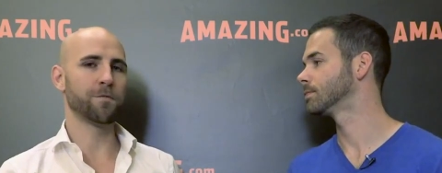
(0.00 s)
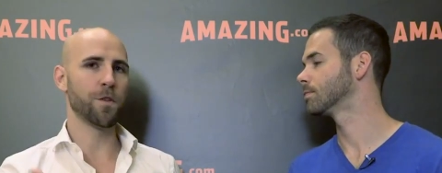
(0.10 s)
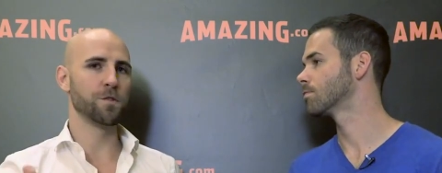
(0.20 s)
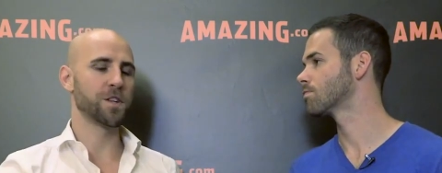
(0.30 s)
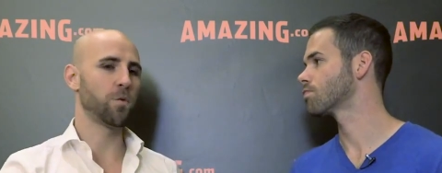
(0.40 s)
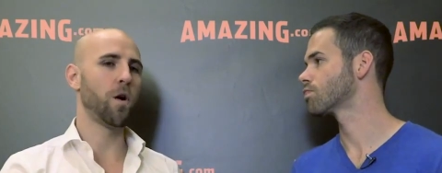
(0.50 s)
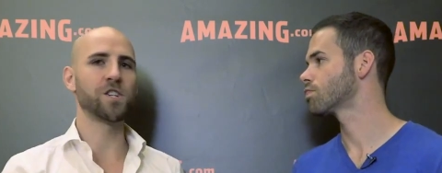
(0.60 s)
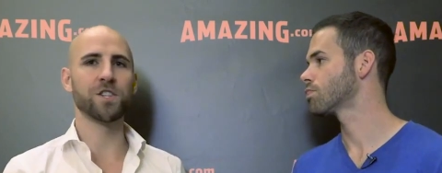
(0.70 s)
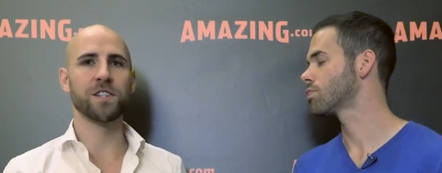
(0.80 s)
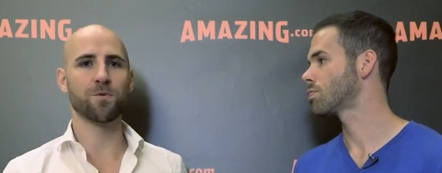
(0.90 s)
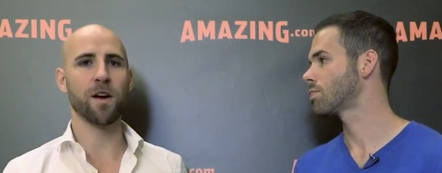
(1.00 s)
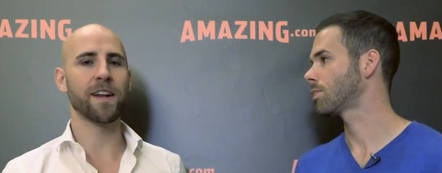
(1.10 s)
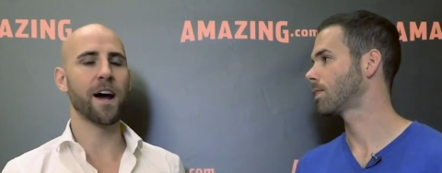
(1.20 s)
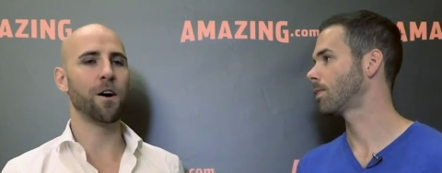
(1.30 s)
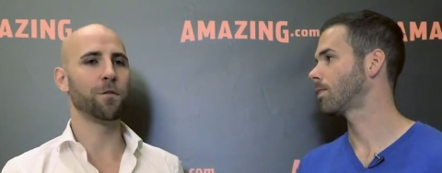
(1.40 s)
Speaker 1: for those that are watching this right
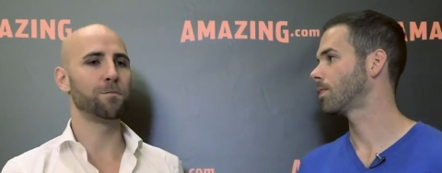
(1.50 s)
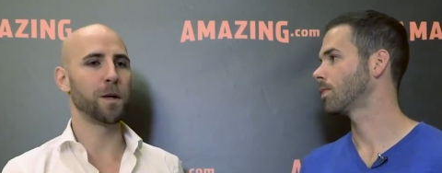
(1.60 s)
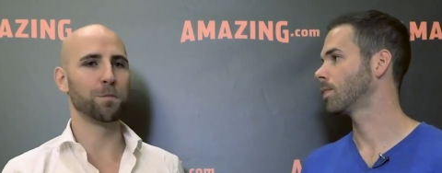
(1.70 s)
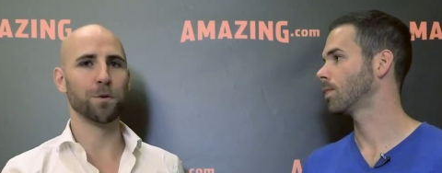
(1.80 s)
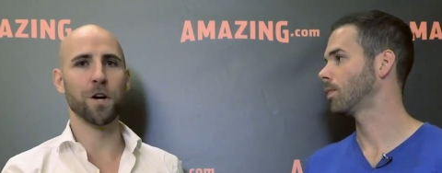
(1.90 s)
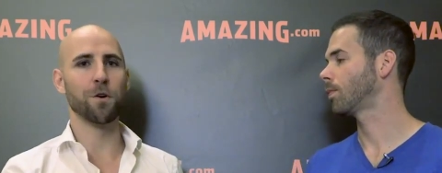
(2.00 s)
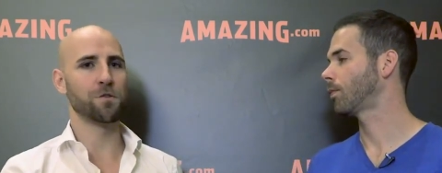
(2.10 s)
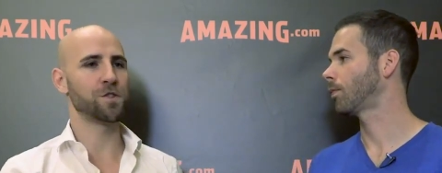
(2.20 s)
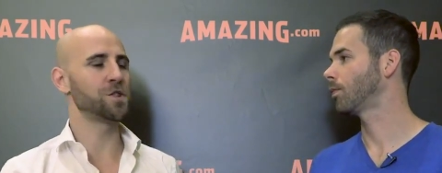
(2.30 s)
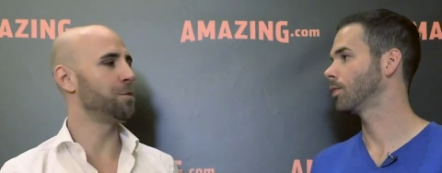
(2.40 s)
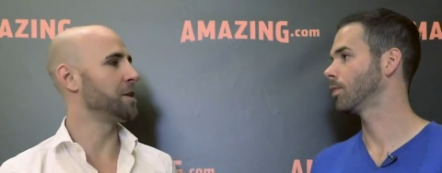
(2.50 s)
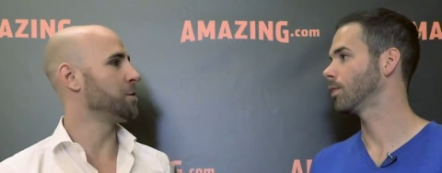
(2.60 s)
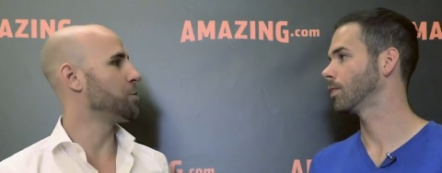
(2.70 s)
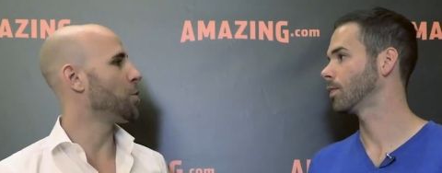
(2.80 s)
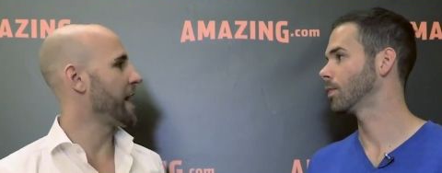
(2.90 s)
now, people know there's so many
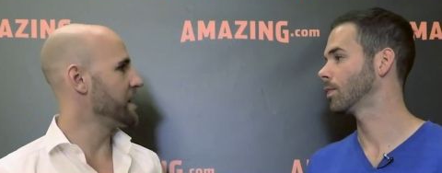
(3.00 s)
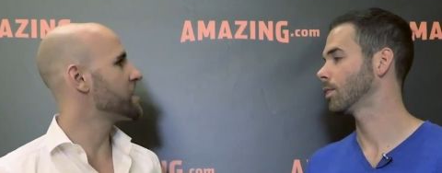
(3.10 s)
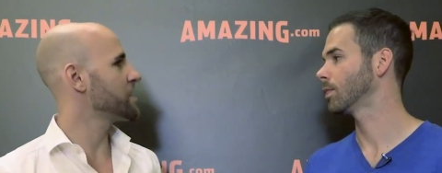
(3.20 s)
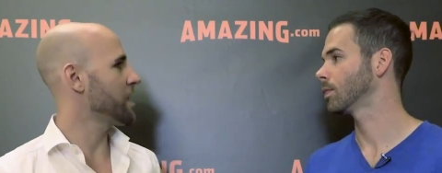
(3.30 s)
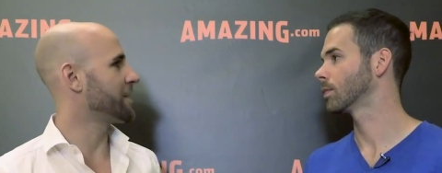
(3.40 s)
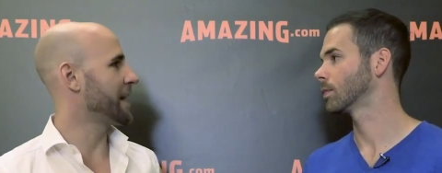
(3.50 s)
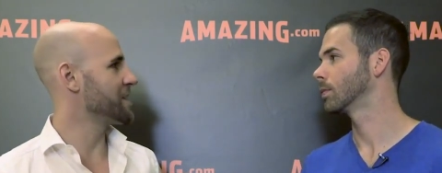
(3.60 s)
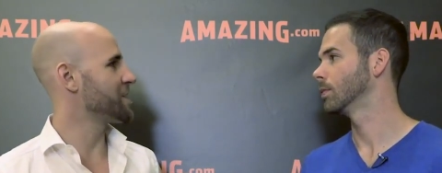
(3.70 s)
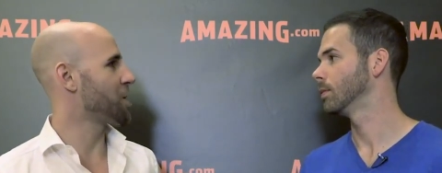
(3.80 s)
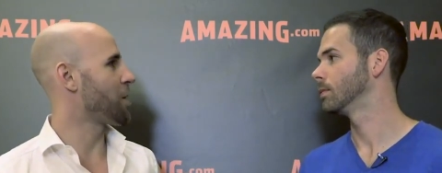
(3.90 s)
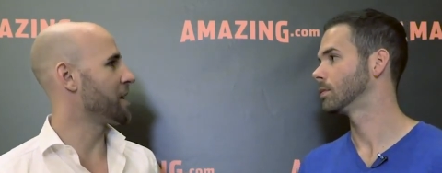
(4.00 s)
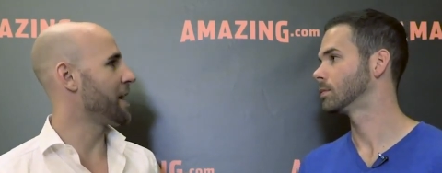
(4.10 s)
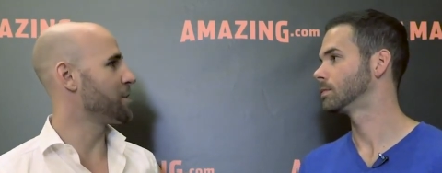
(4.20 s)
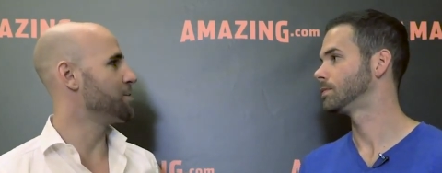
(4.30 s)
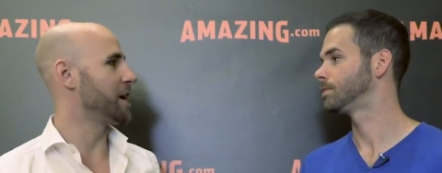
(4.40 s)
ways of getting started.
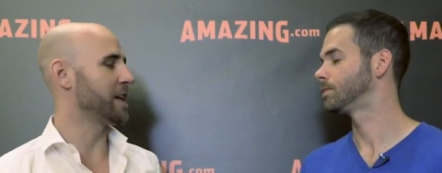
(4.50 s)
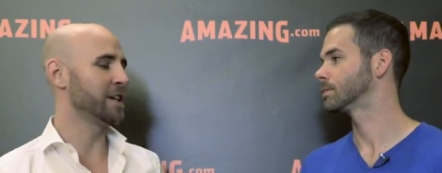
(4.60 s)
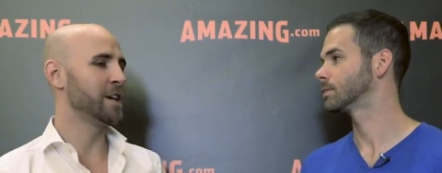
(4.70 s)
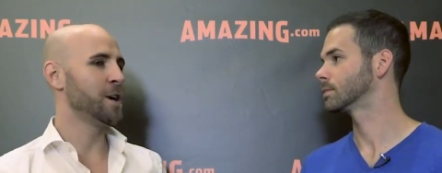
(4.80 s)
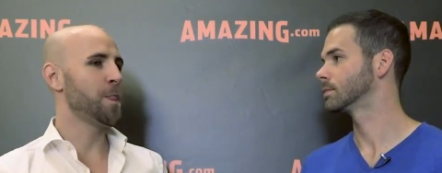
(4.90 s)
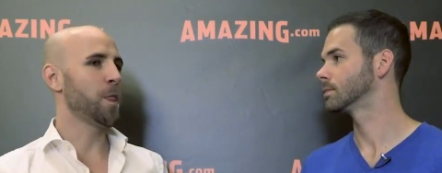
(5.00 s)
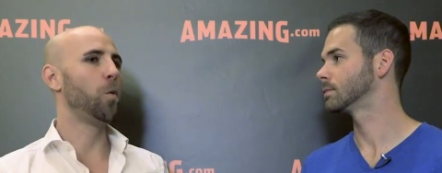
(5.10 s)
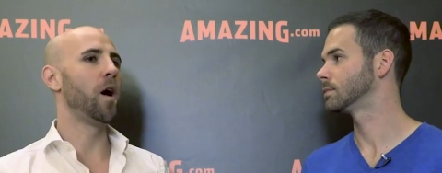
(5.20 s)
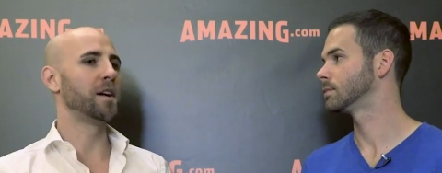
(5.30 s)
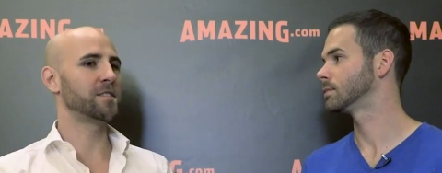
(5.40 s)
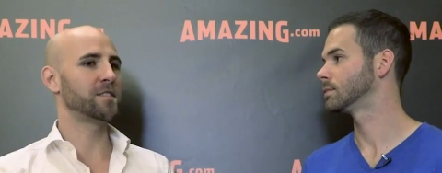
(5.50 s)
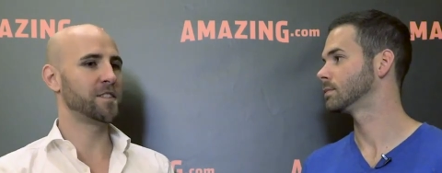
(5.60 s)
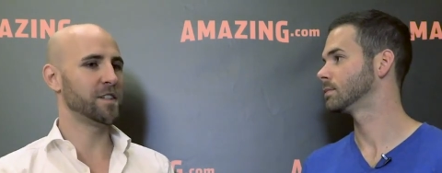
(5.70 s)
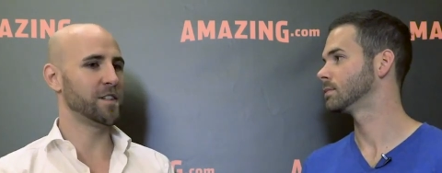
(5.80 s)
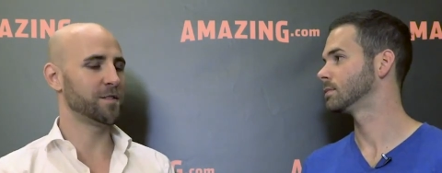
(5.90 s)
Everybody wants
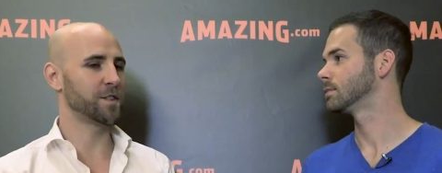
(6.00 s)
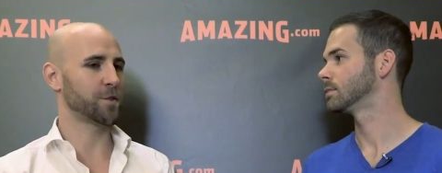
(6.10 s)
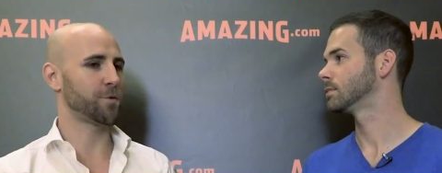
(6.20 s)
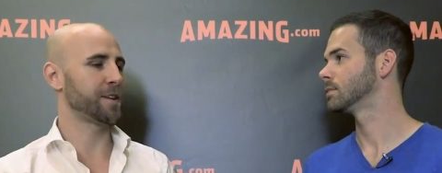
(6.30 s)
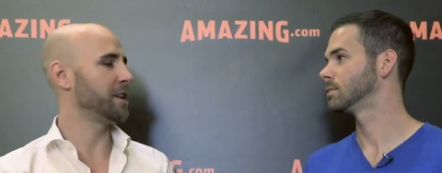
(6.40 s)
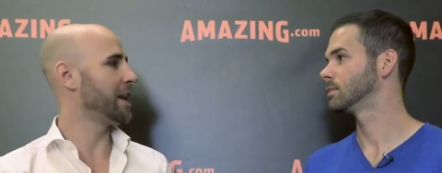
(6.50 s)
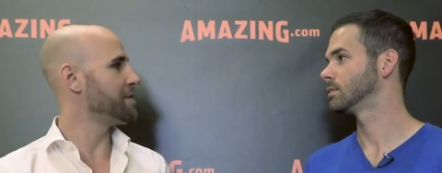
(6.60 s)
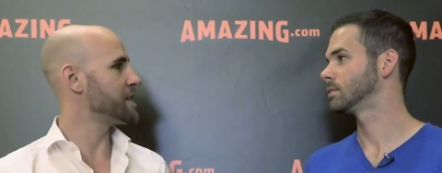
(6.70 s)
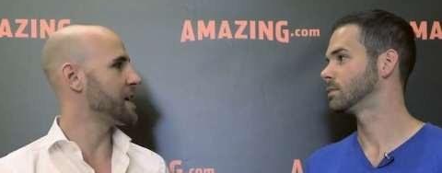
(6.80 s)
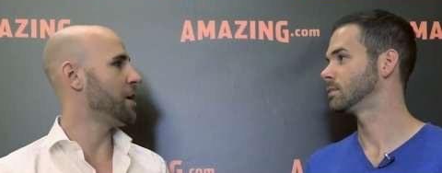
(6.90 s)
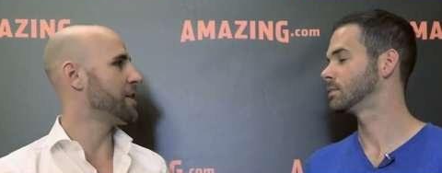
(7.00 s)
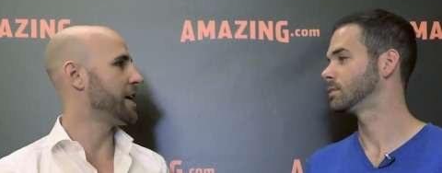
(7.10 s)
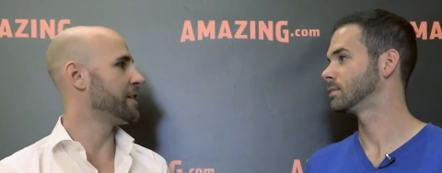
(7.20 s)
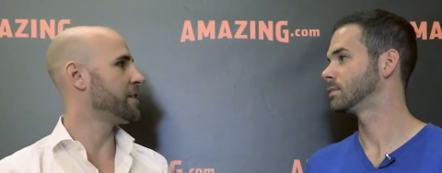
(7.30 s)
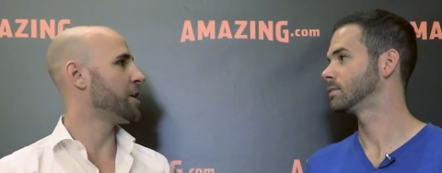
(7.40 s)
to, to create the lifestyle
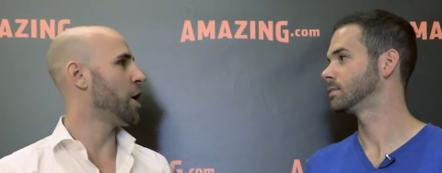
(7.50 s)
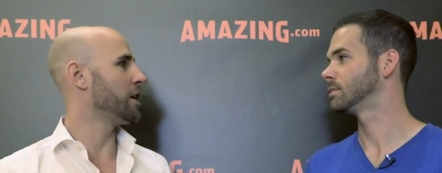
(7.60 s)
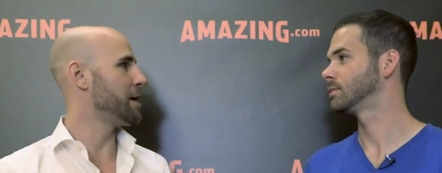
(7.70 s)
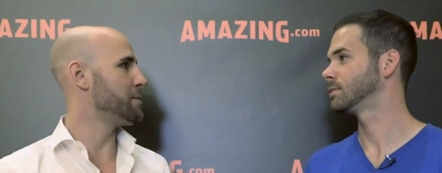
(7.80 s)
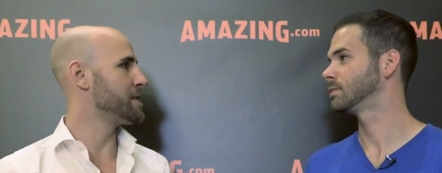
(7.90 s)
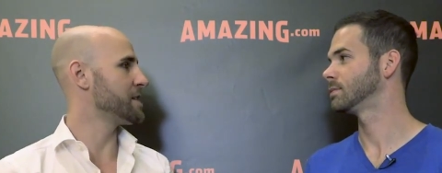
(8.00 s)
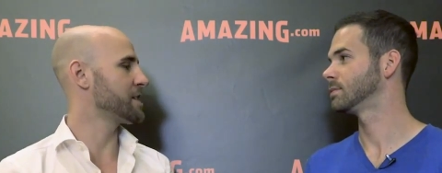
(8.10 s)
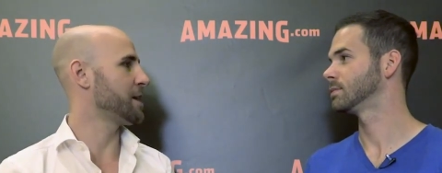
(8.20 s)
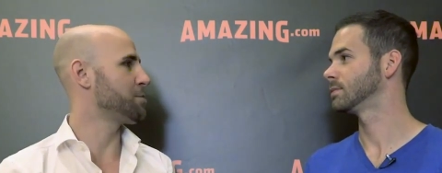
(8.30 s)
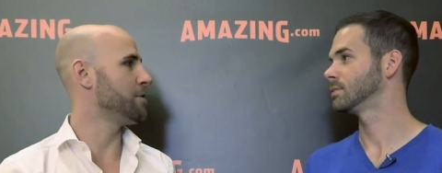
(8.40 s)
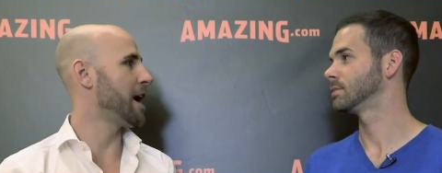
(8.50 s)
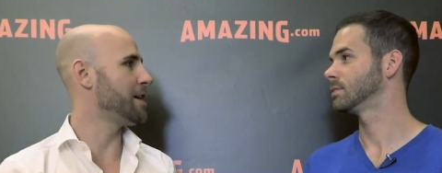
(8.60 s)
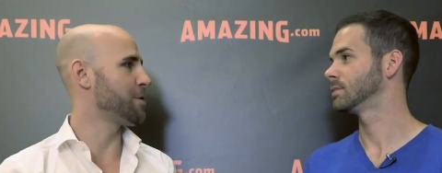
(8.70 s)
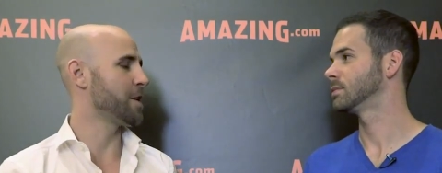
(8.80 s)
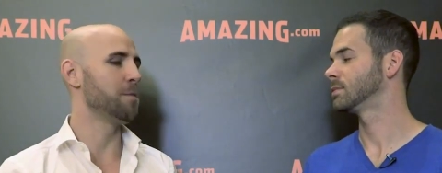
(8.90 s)
that an online business can
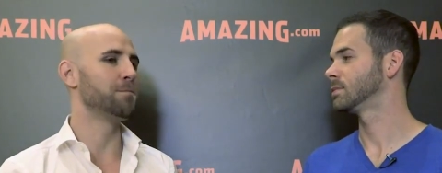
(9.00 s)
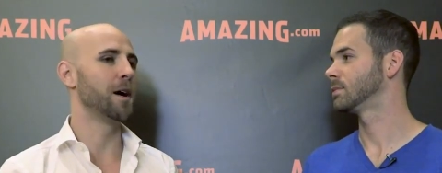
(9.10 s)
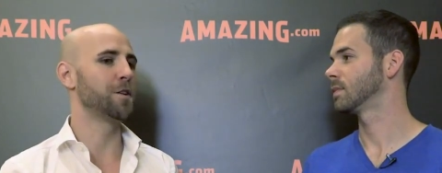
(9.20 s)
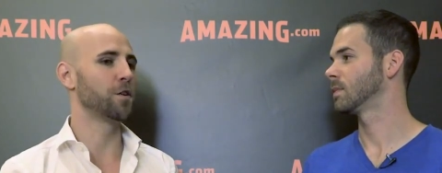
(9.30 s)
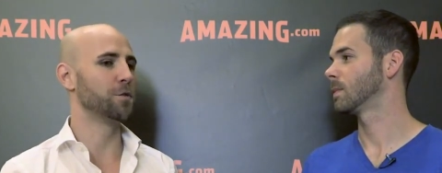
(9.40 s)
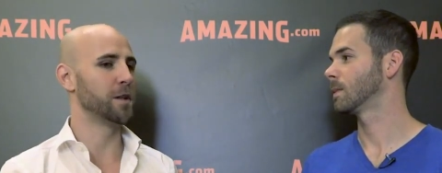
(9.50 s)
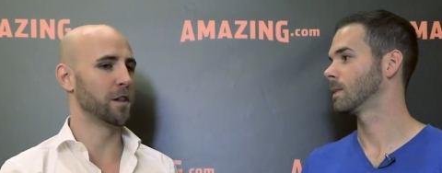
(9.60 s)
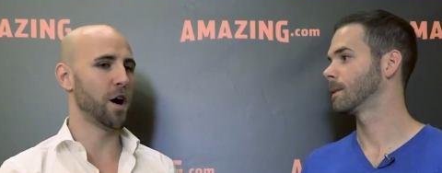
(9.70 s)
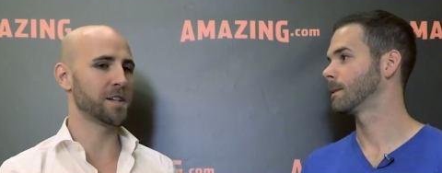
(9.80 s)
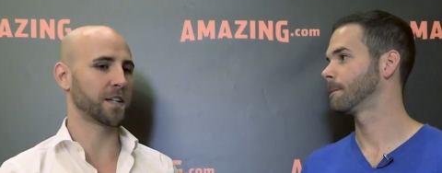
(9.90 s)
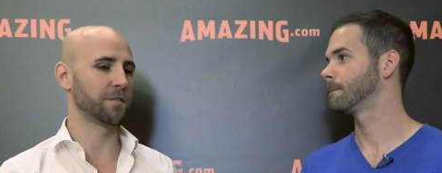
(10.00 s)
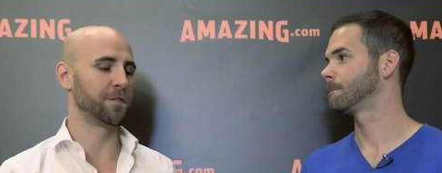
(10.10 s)
provide for them, but they're a little bit lost and